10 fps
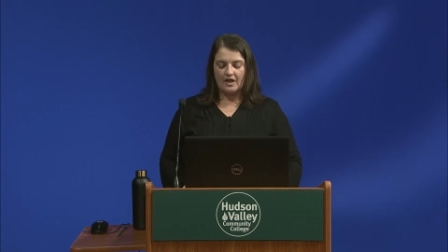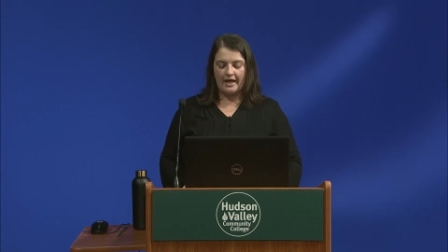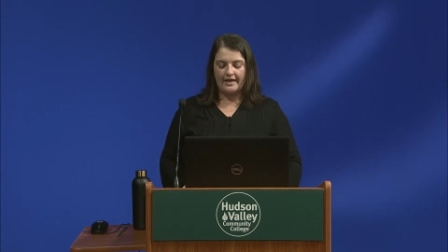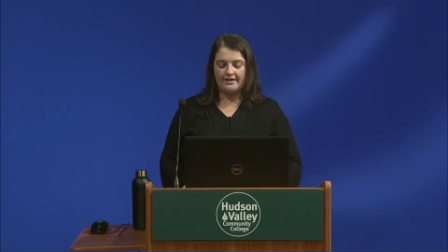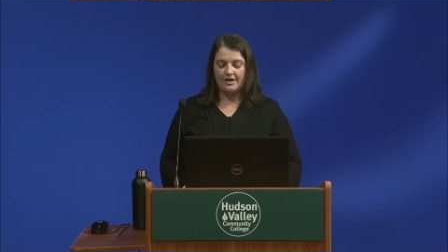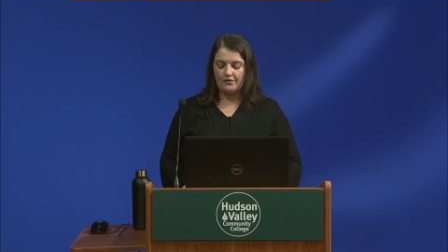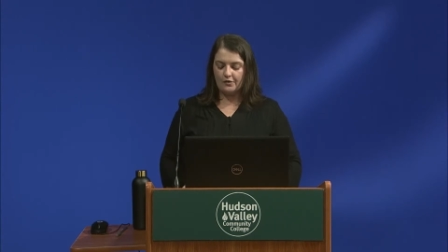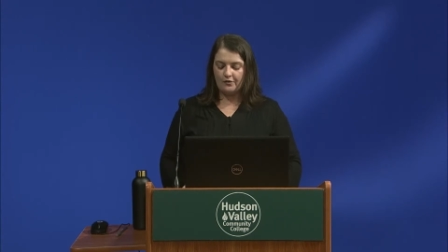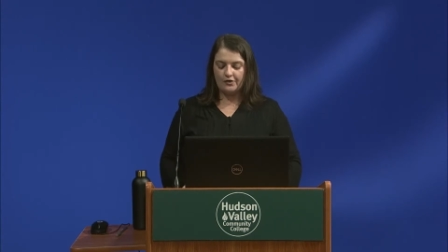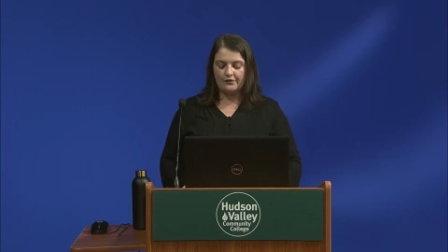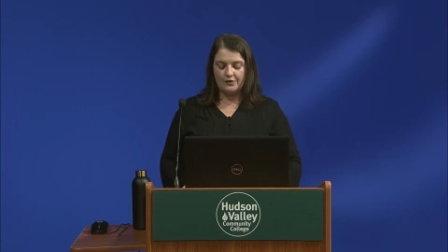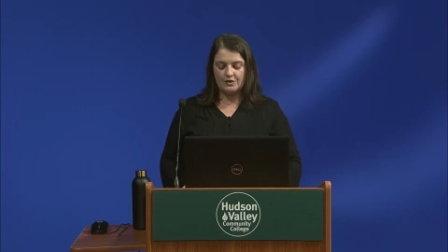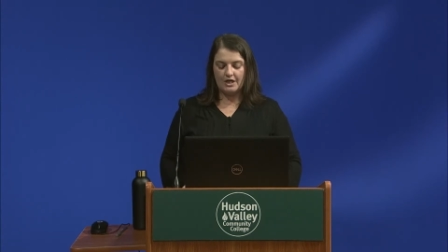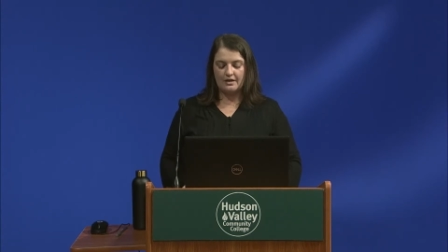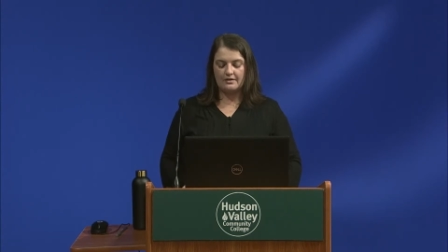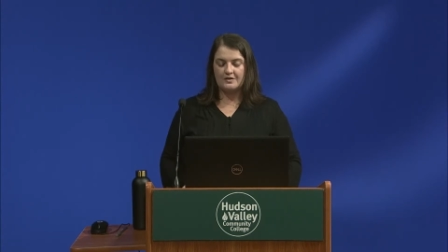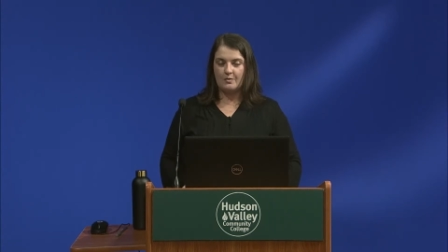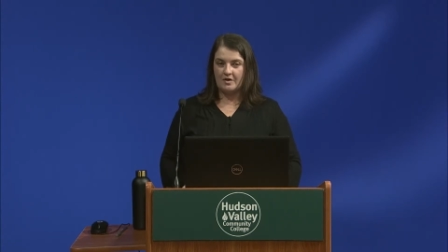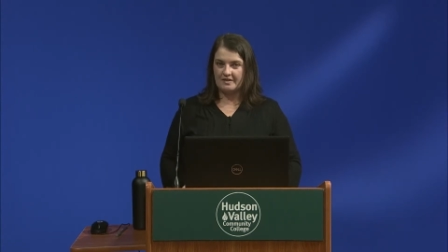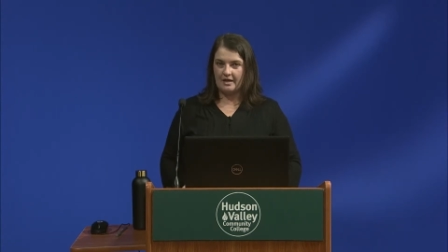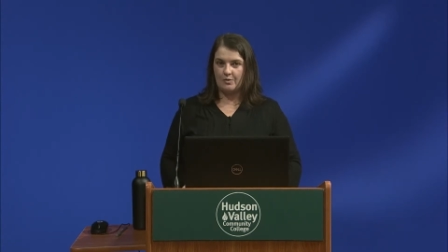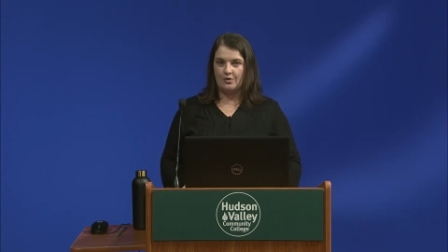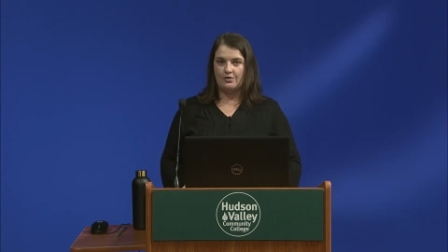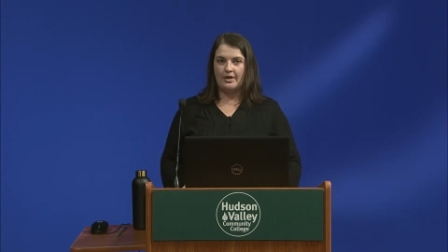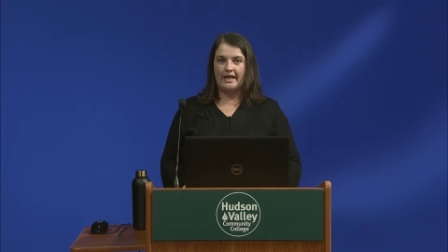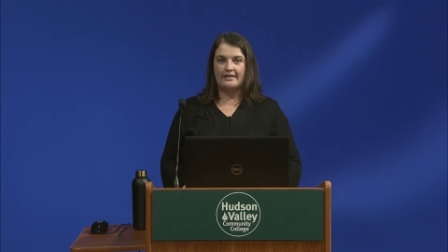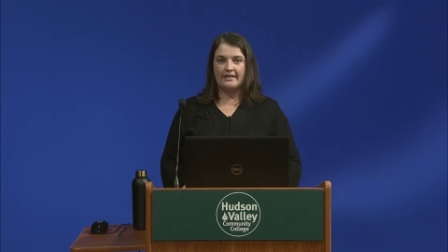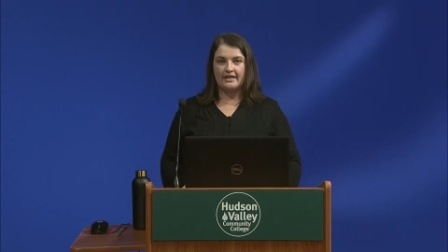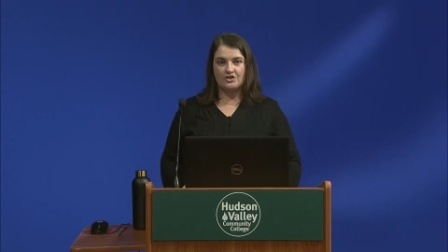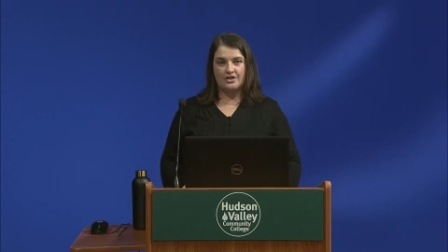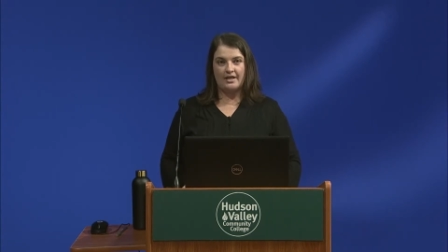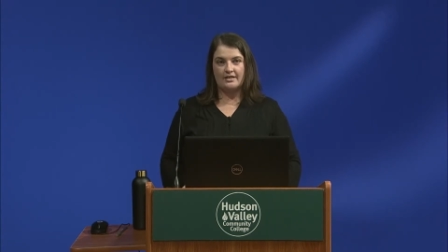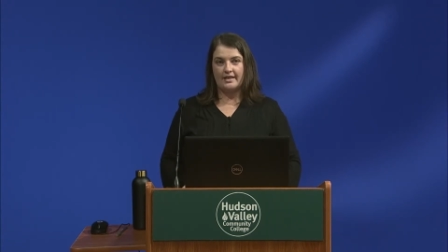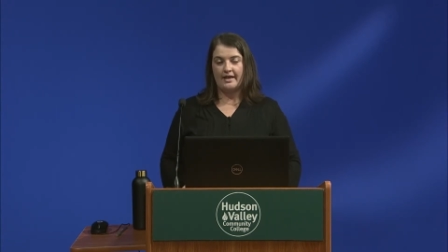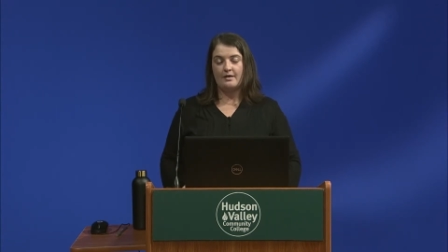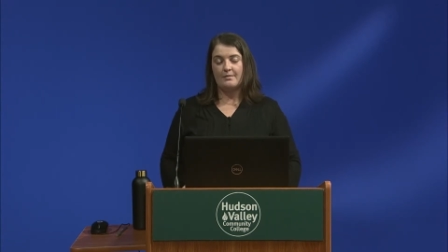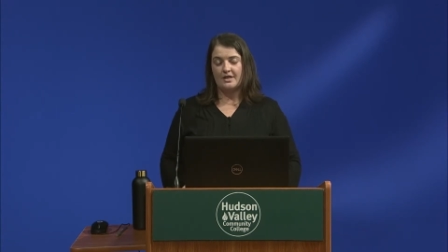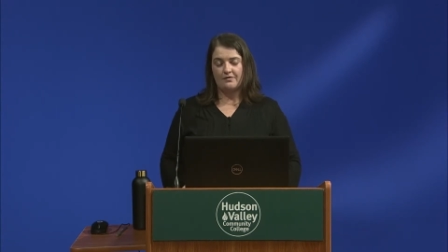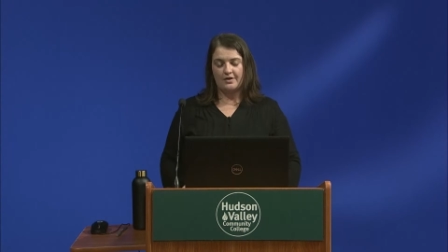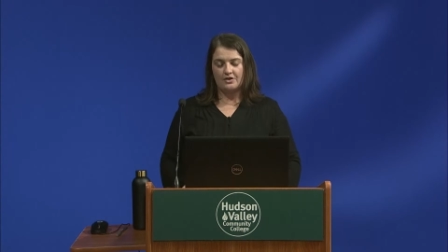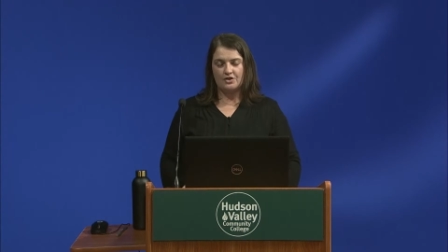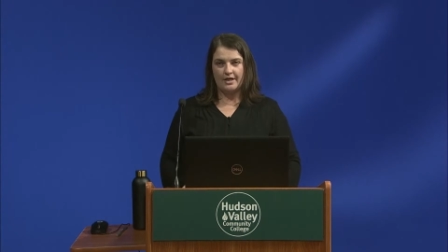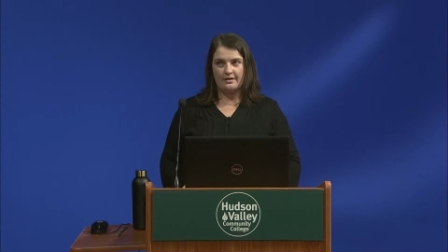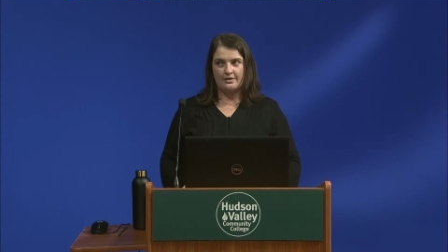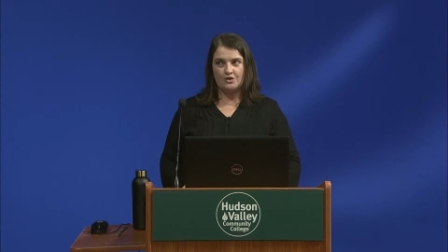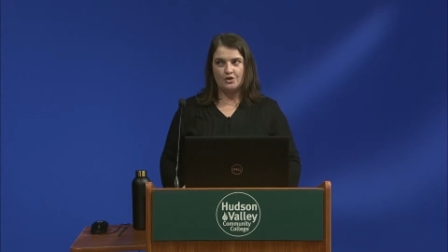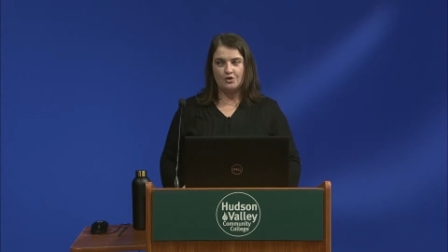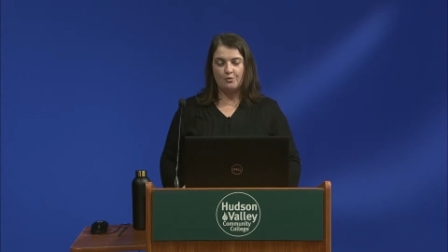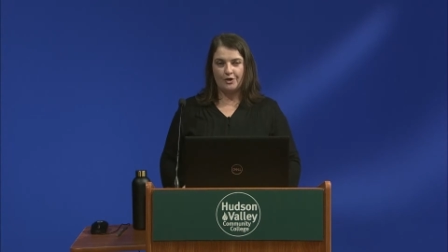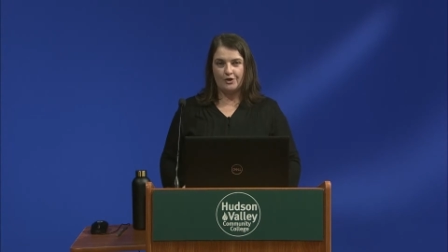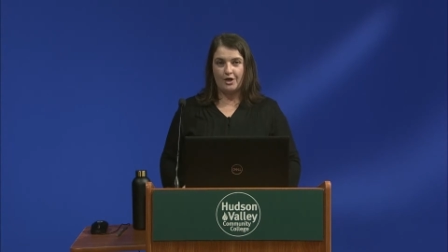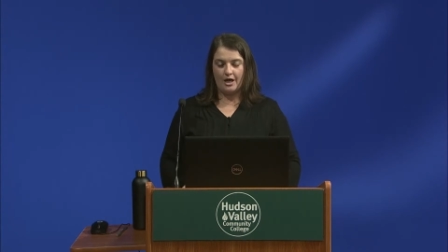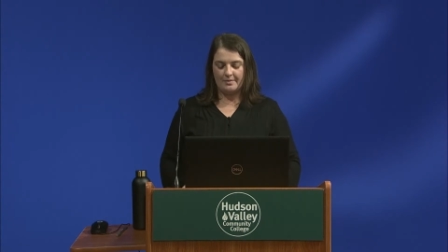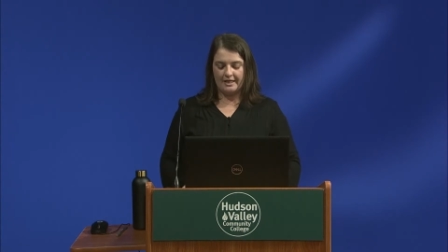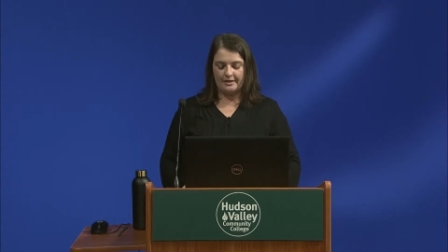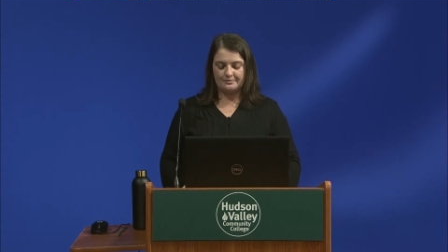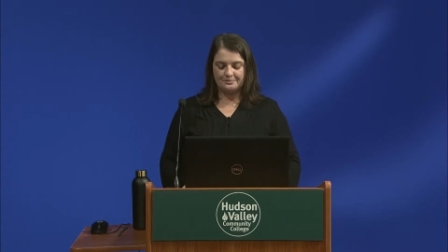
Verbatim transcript: I had enough room for a futon, a small table, and the kitchenette that had a mini fridge and a two burner hot plate.